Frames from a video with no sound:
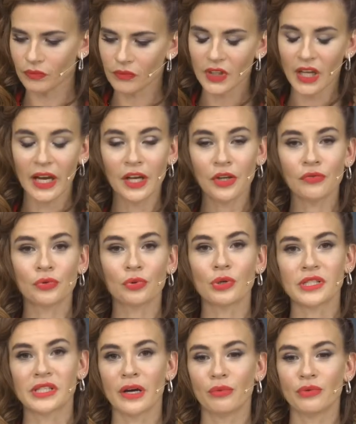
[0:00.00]
And of
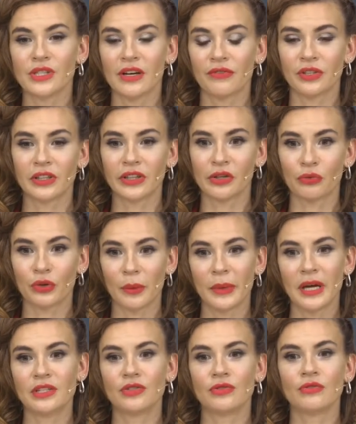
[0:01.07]
course, I would definitely
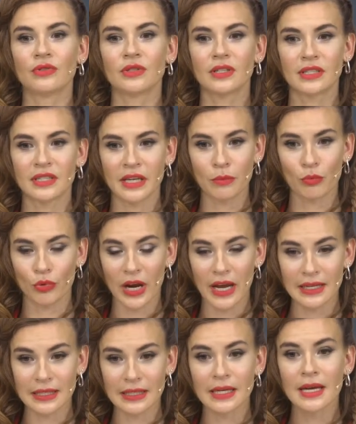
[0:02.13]
recommend to use the same
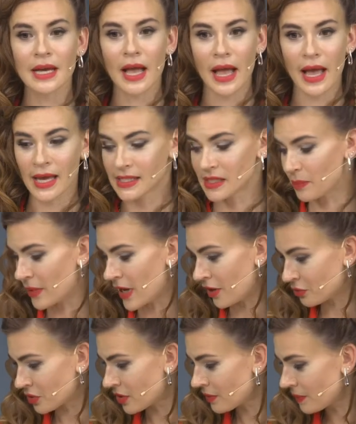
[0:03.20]
brand as a
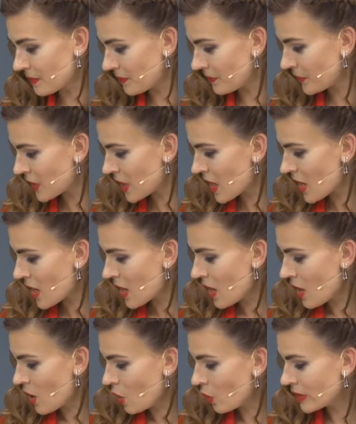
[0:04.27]
powder.
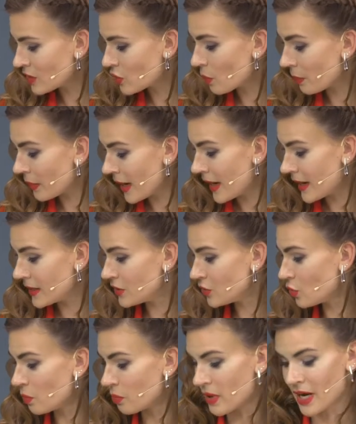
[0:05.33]
When you buy a
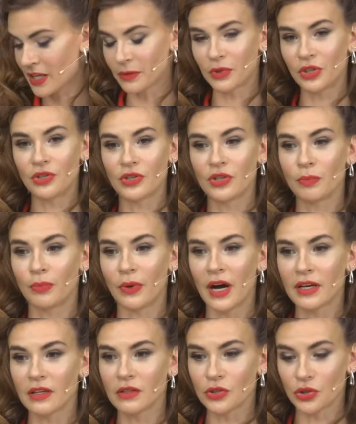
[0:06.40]
new monomer, the
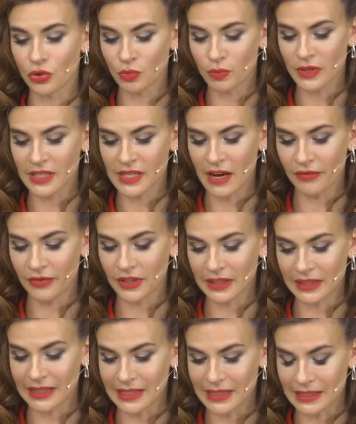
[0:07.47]
bottle should be
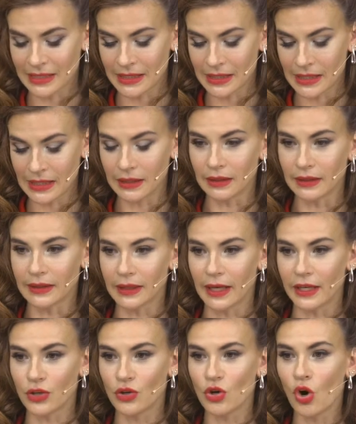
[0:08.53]
definitely sealed,
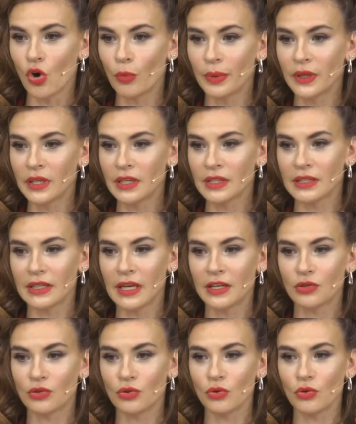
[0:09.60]
like you open it and
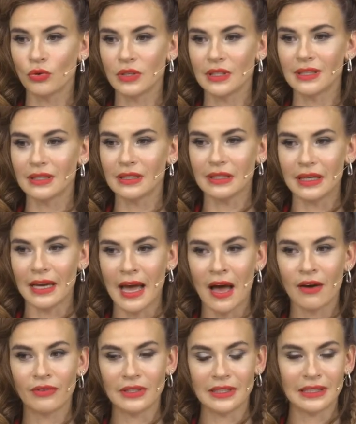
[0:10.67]
you
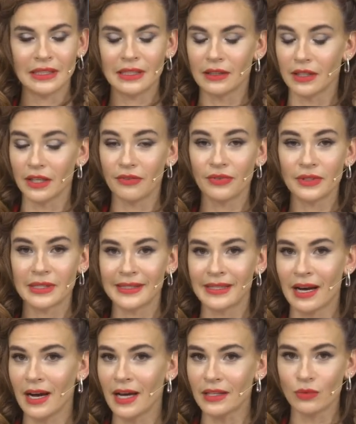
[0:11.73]
have a seal. If it's
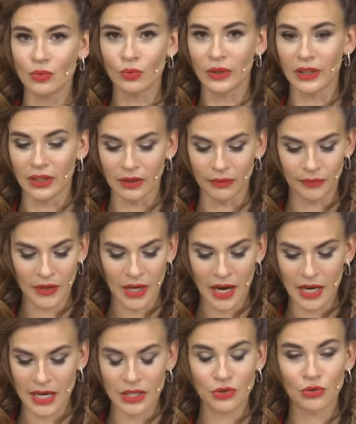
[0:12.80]
not, well,
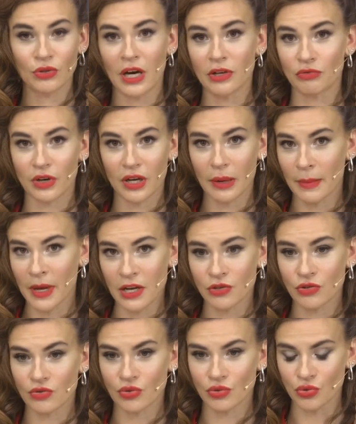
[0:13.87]
I do not recommend
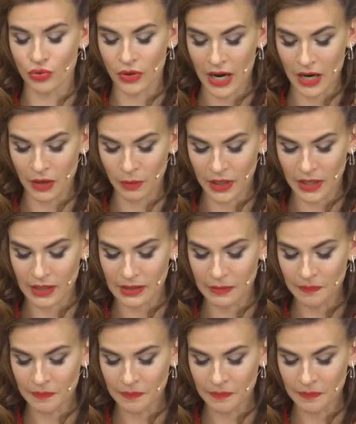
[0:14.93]
you to try it, because